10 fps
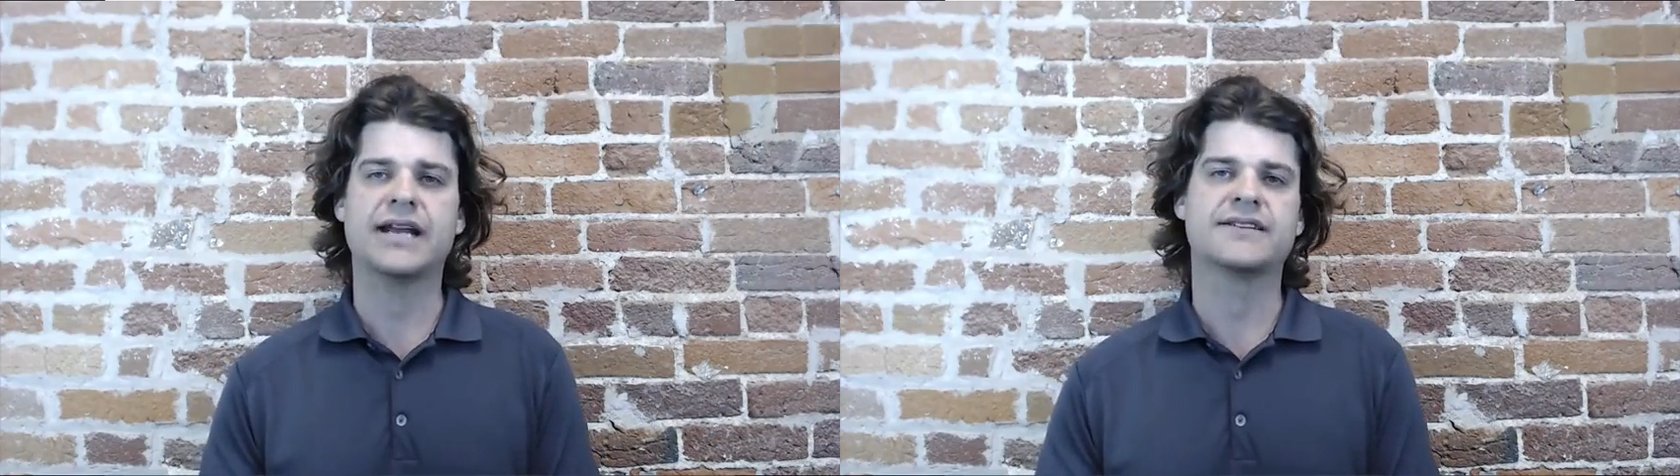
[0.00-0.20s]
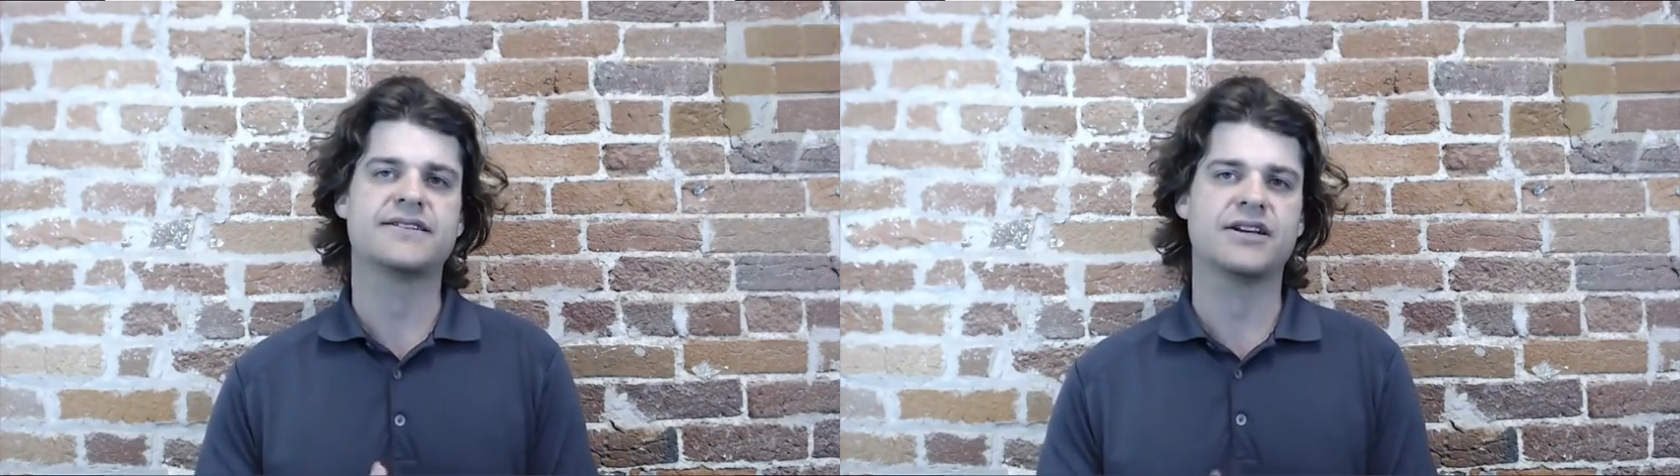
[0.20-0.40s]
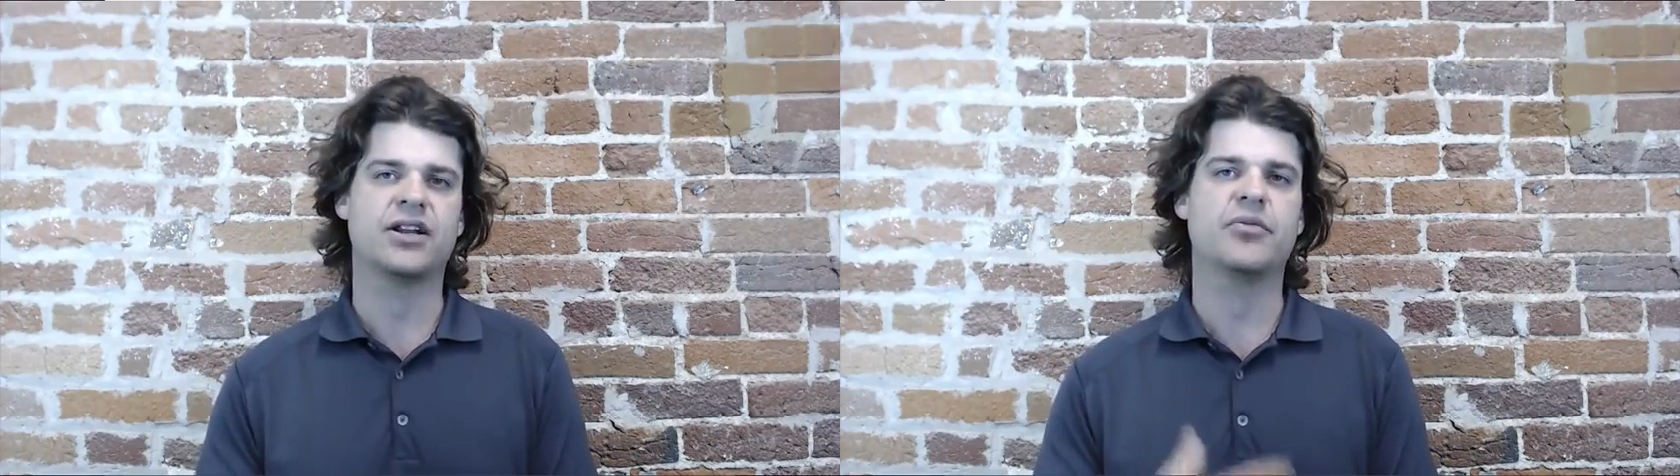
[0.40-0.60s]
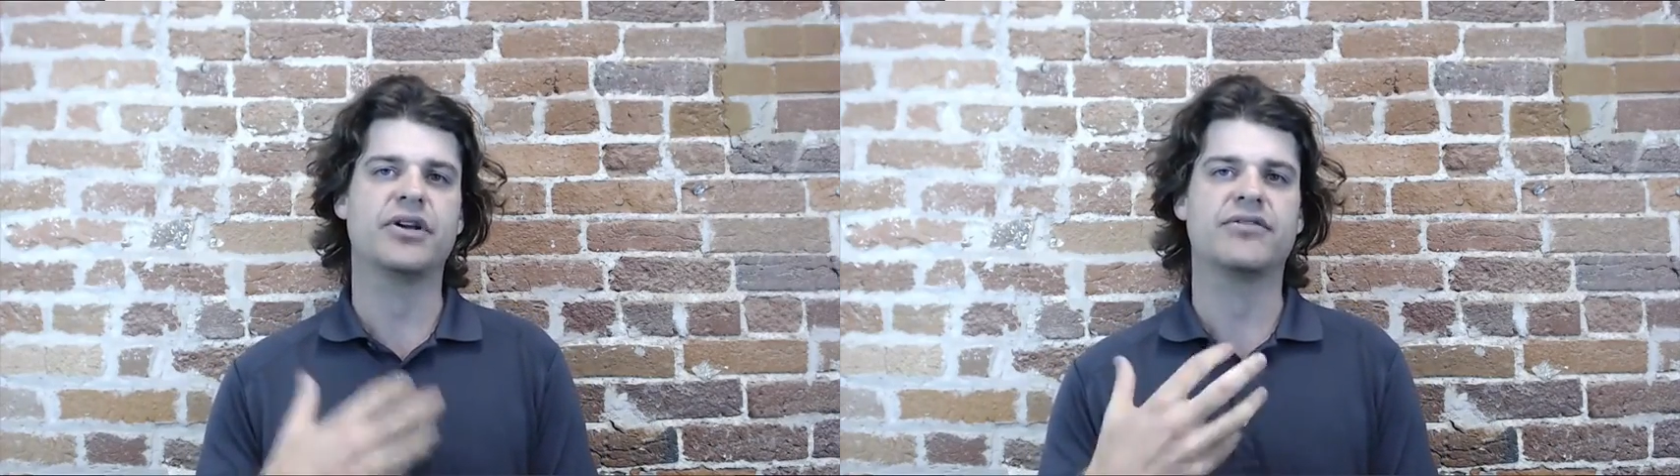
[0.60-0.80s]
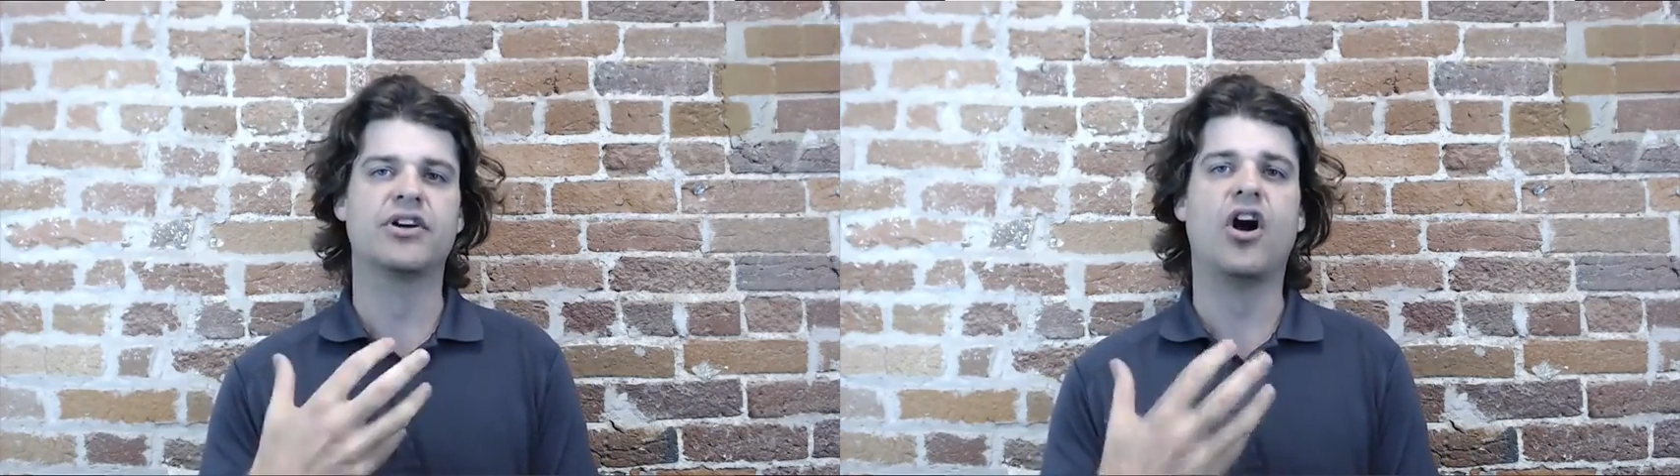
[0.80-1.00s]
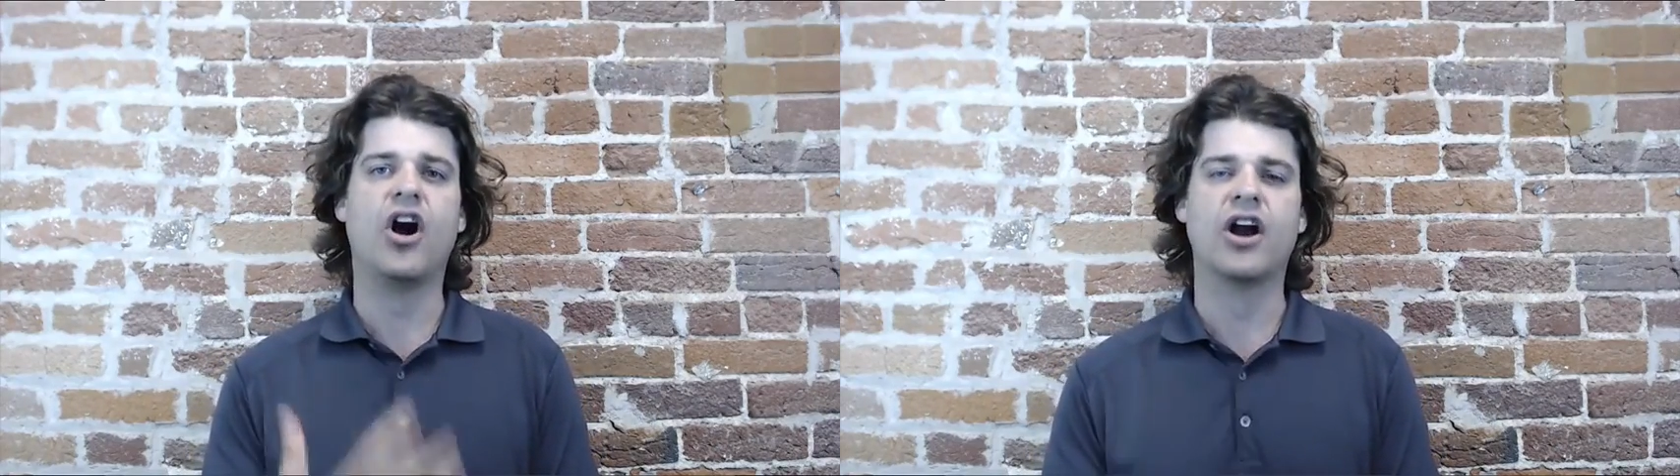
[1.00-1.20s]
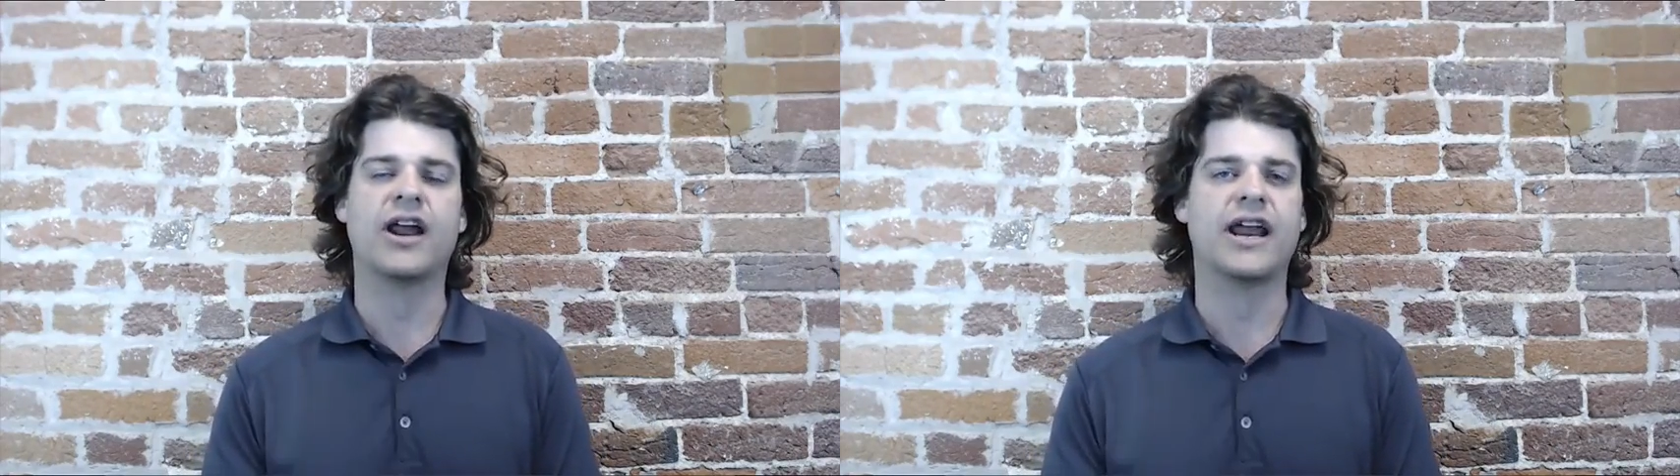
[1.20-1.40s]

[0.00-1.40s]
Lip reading: is still a bit of an art,